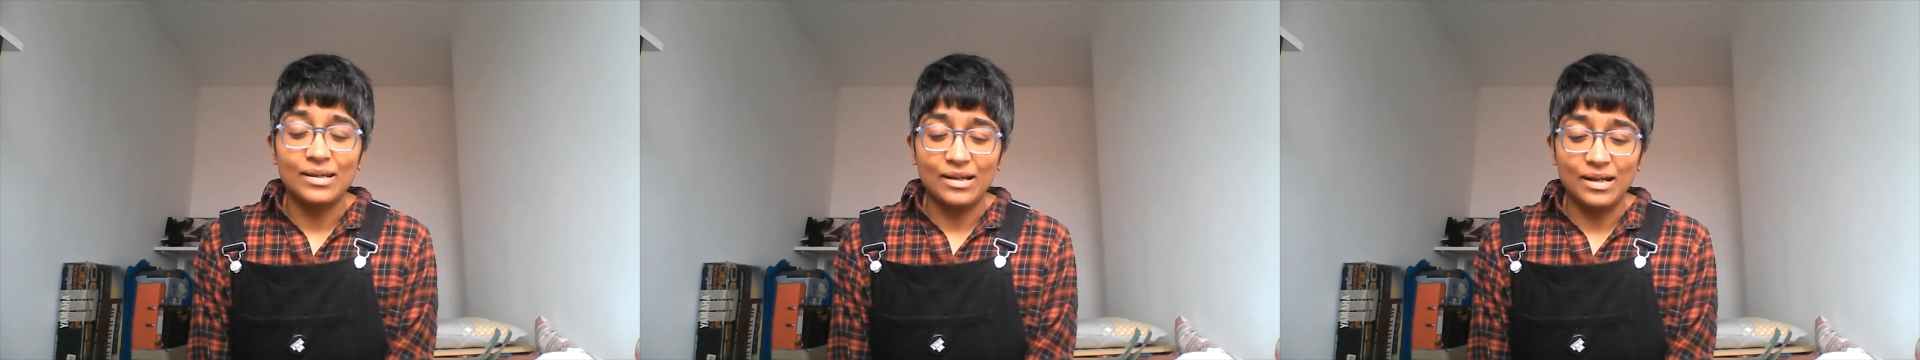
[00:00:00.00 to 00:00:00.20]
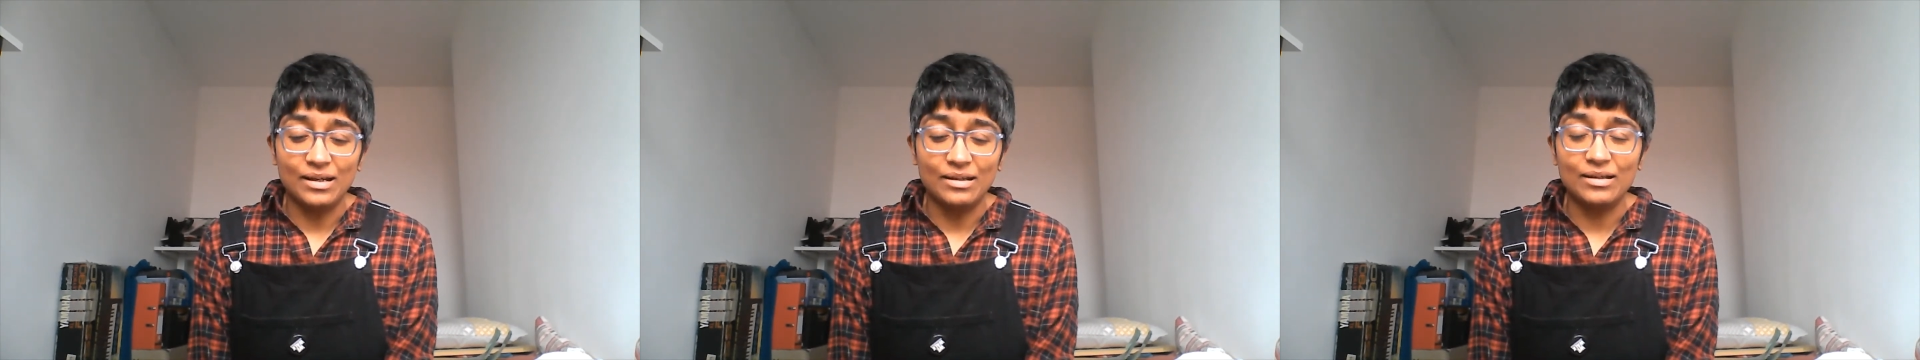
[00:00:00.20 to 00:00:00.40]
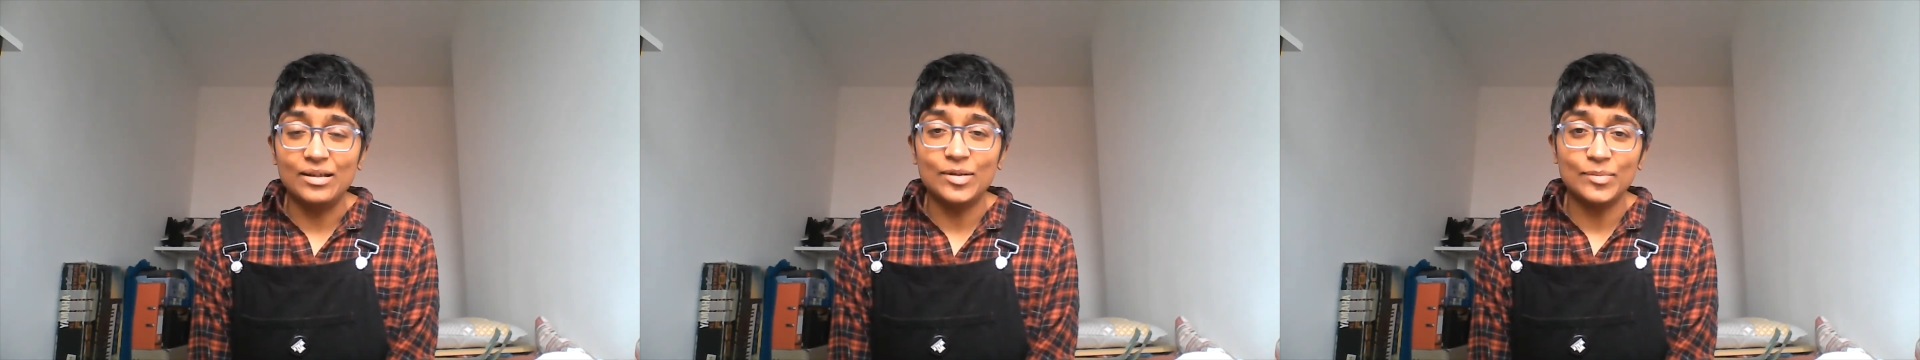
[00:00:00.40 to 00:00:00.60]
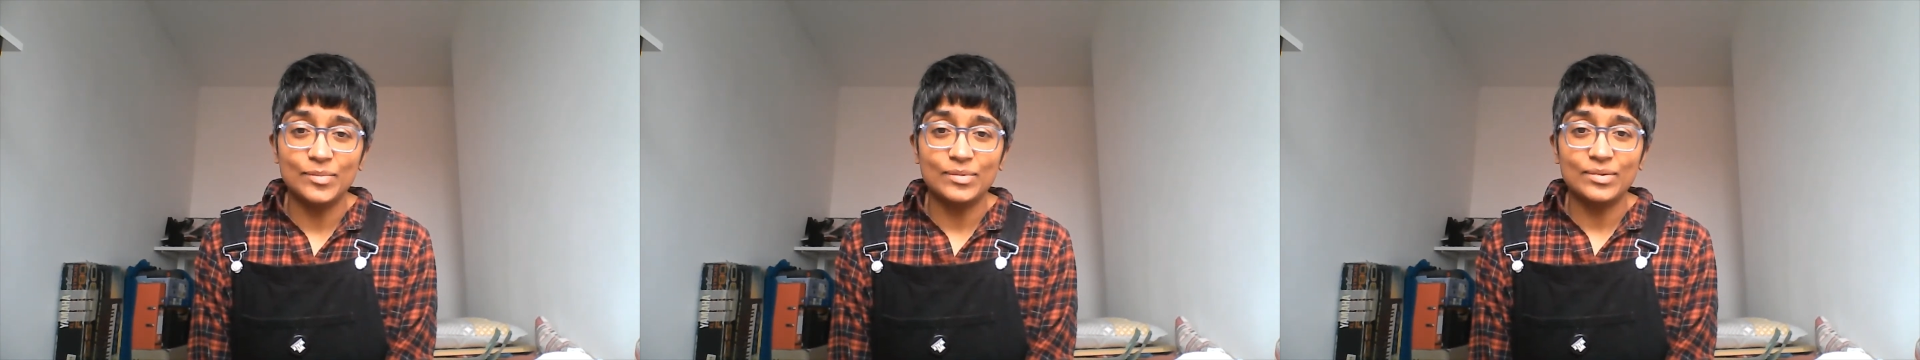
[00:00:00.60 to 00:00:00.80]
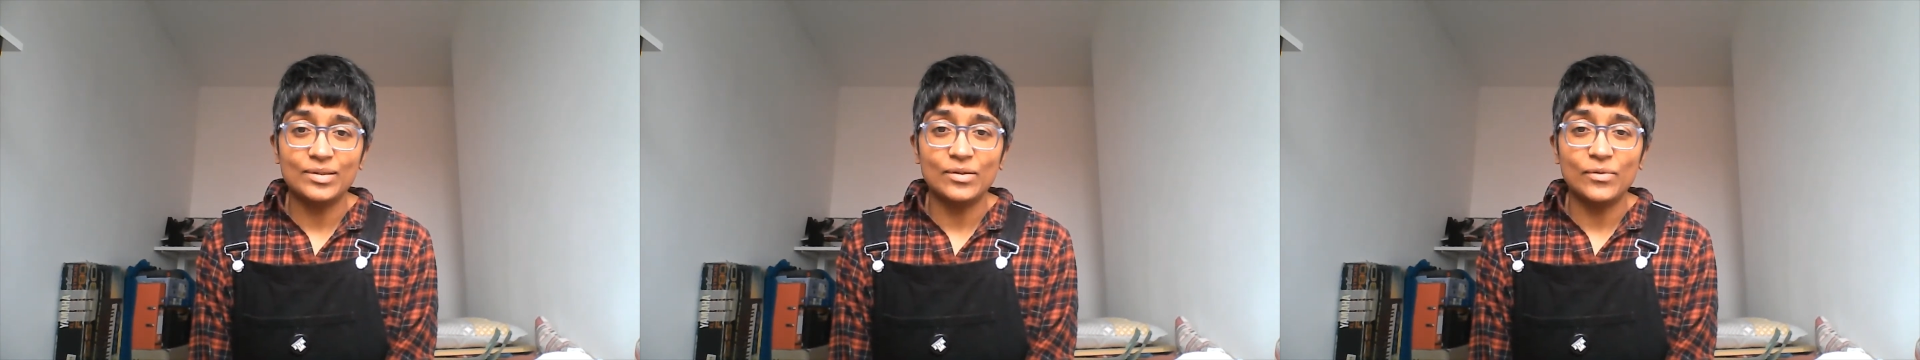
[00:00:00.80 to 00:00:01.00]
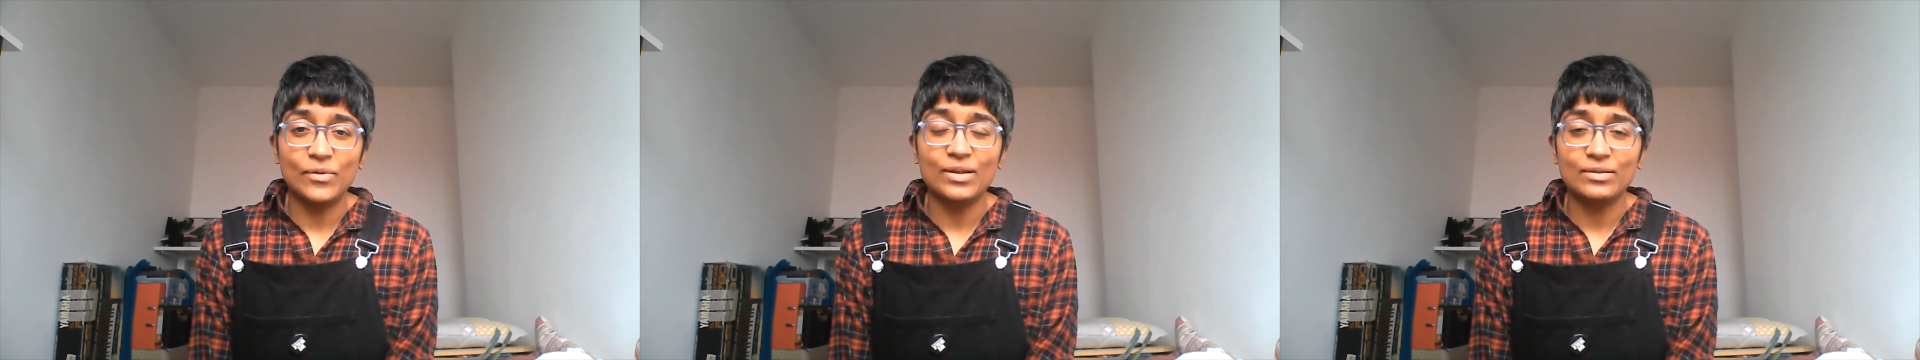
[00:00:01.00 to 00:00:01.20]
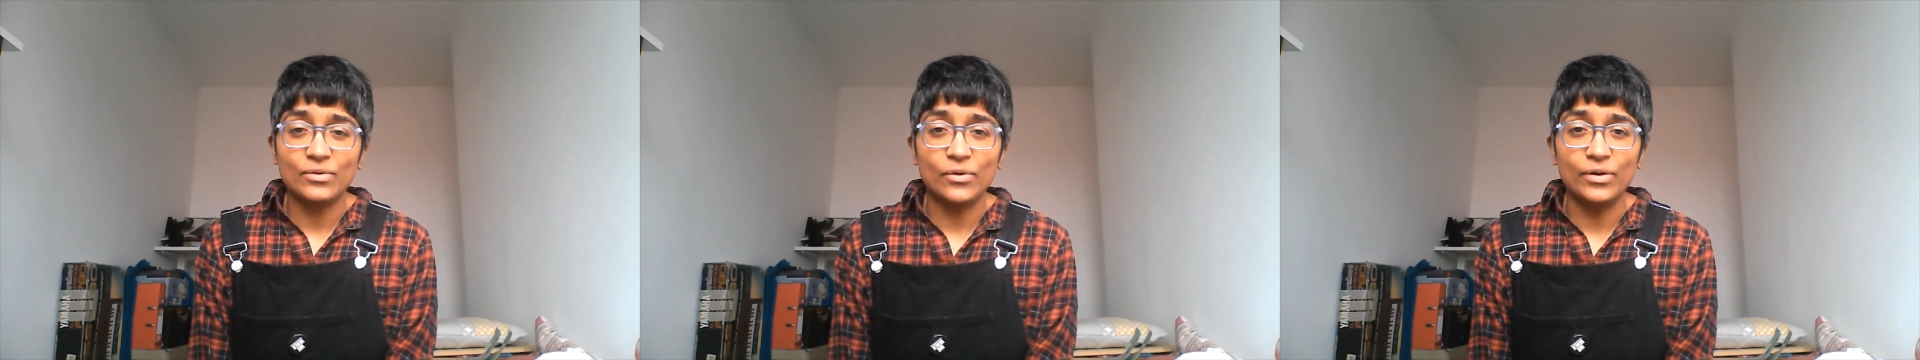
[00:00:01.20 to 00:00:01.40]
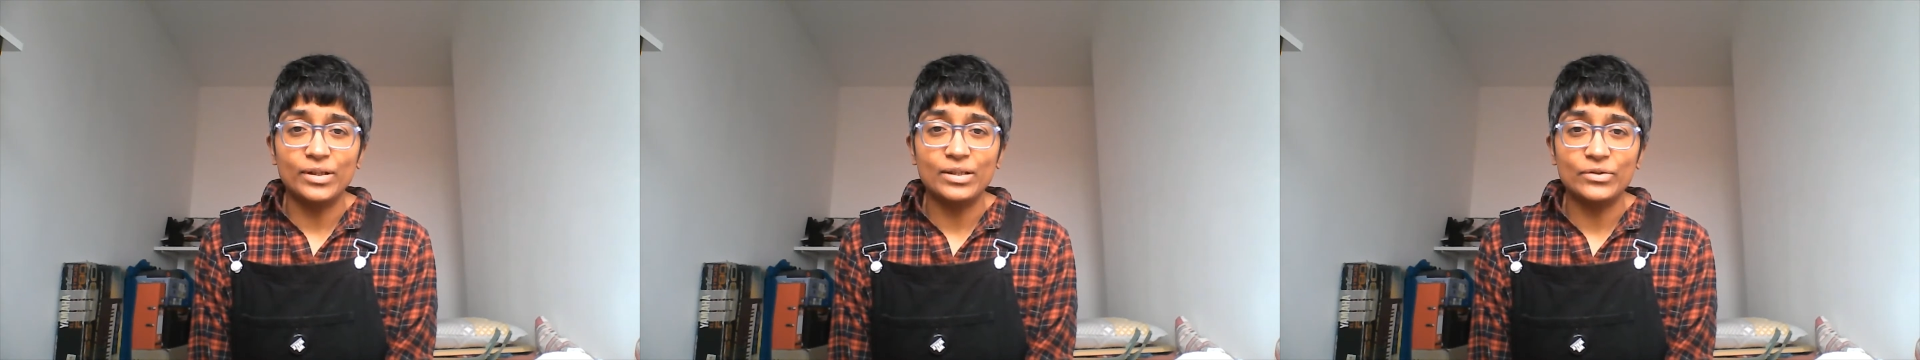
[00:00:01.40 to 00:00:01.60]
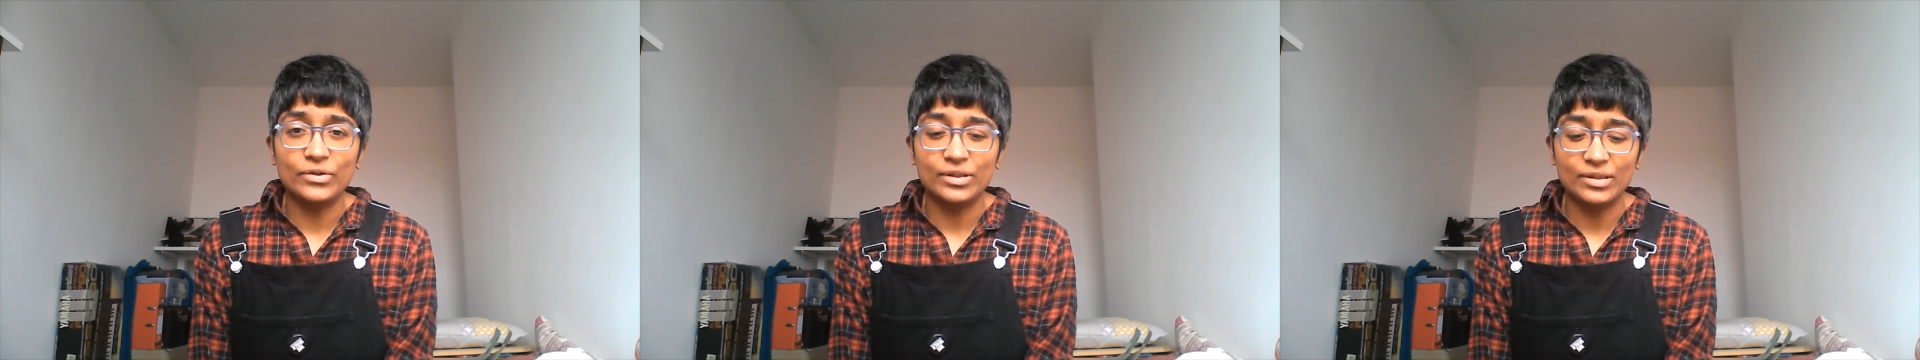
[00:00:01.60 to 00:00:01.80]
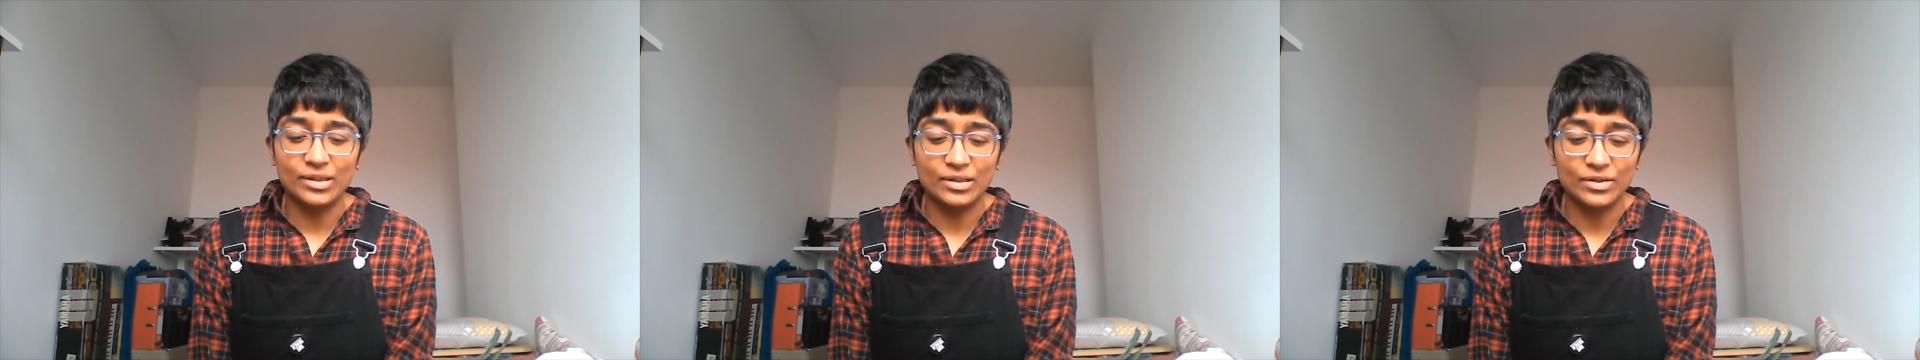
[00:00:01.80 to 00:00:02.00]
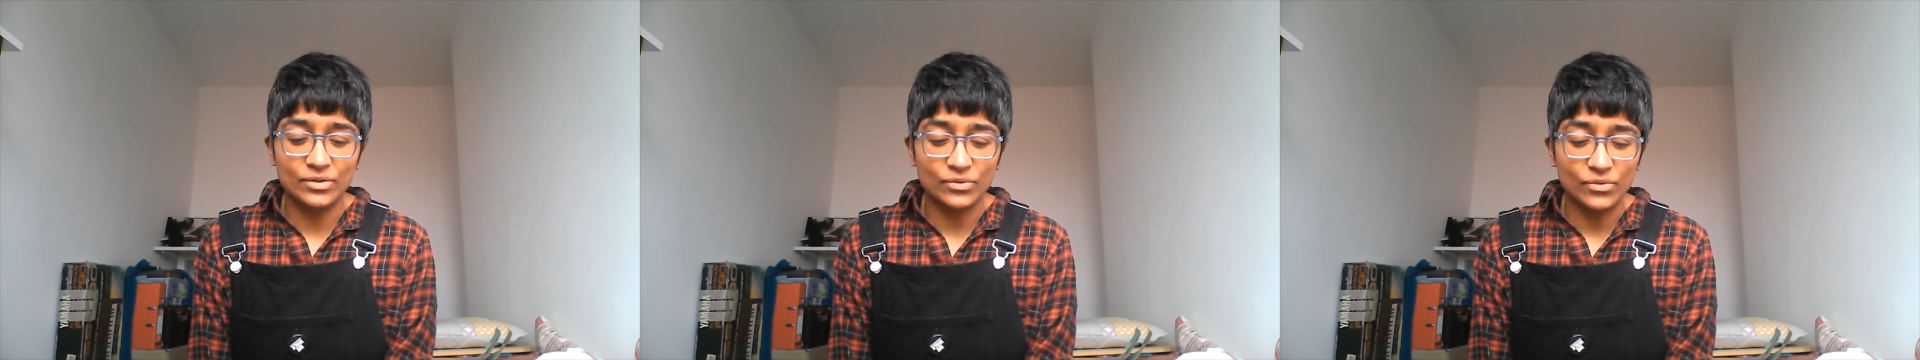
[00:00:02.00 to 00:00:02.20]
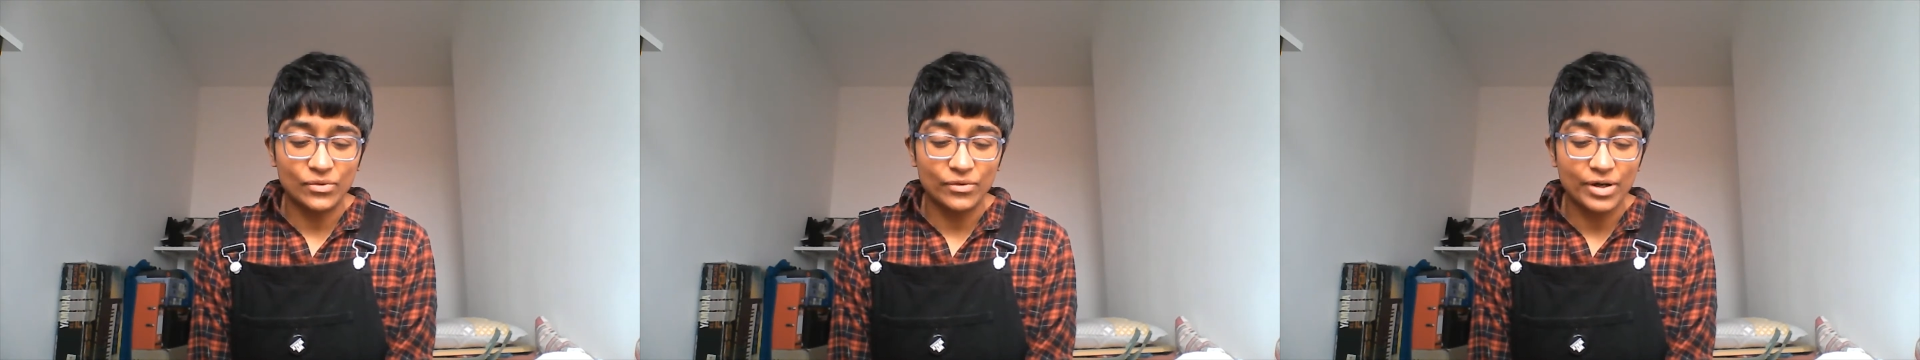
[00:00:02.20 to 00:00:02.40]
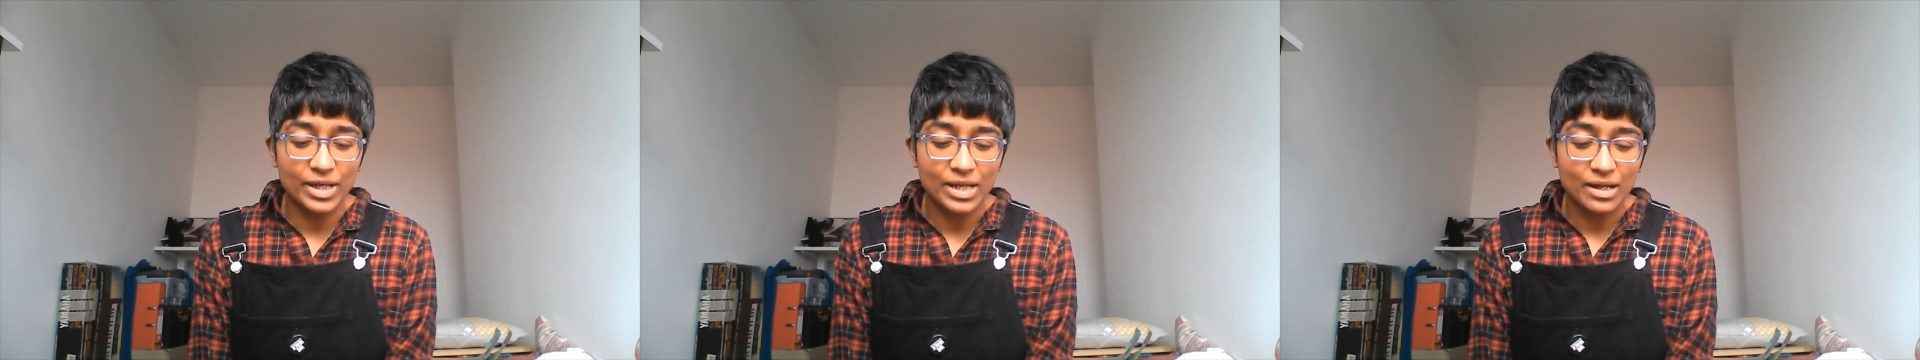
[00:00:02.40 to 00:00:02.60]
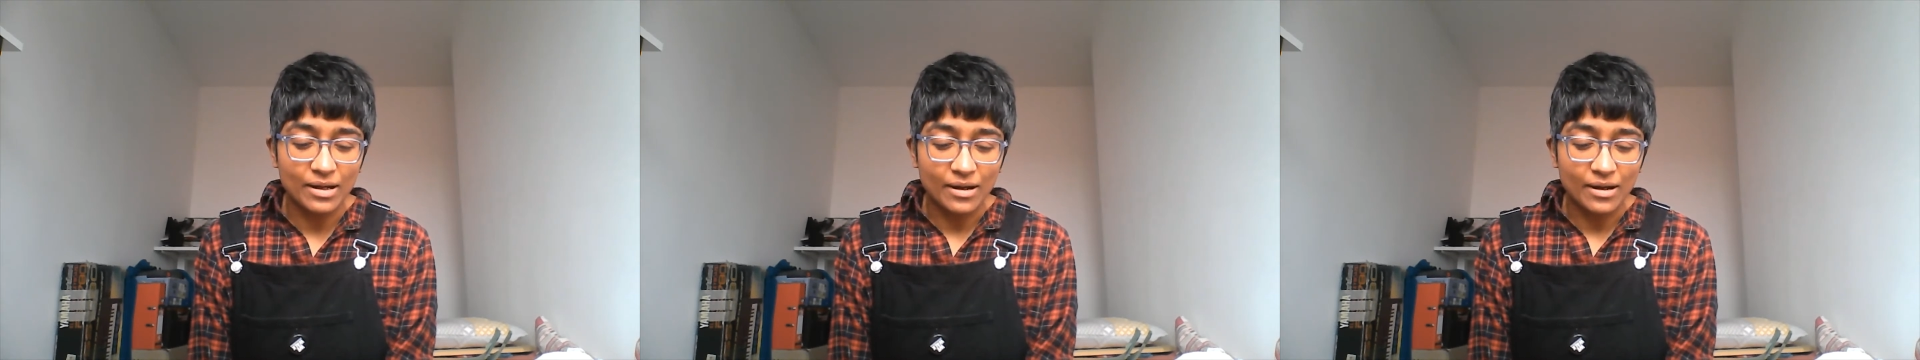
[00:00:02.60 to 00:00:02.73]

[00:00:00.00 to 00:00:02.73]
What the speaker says: So that's quite an interesting story.